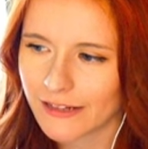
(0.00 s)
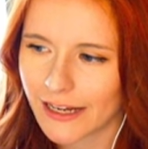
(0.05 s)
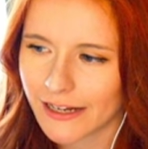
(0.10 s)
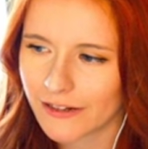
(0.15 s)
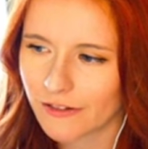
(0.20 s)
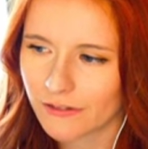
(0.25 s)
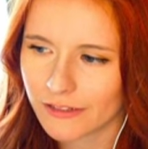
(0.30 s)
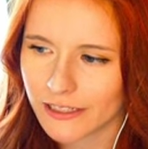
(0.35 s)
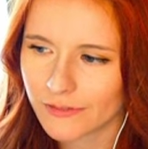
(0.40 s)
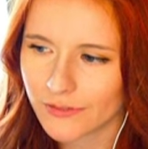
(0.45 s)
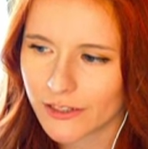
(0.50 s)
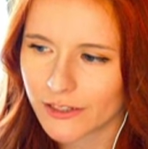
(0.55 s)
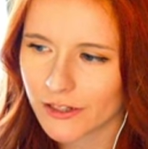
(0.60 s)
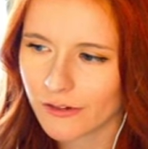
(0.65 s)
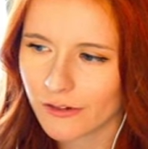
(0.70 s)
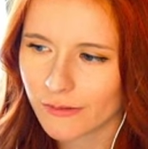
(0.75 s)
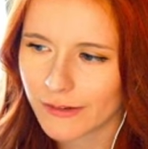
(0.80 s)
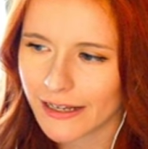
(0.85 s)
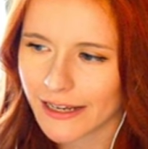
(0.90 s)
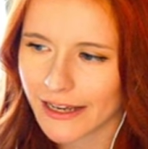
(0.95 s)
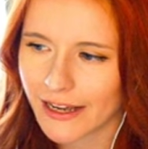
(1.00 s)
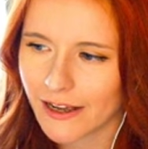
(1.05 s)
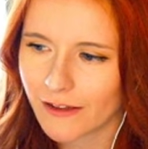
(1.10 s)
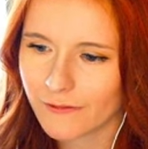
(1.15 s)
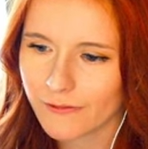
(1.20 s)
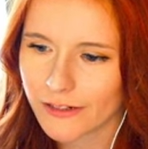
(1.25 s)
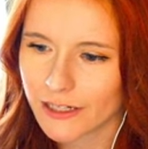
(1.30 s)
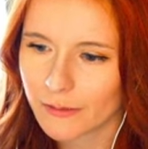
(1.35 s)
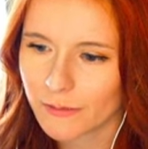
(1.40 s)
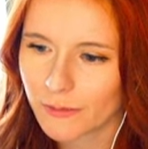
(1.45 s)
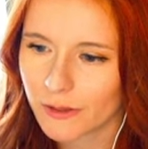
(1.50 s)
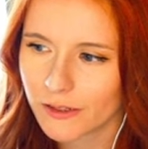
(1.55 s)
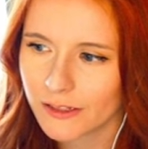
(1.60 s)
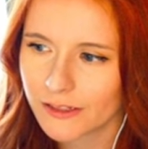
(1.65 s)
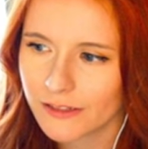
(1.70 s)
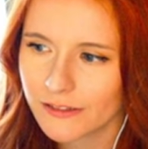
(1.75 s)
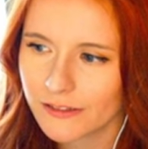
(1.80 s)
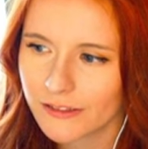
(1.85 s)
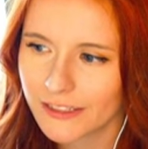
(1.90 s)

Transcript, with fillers: I don't even know what we have anymore.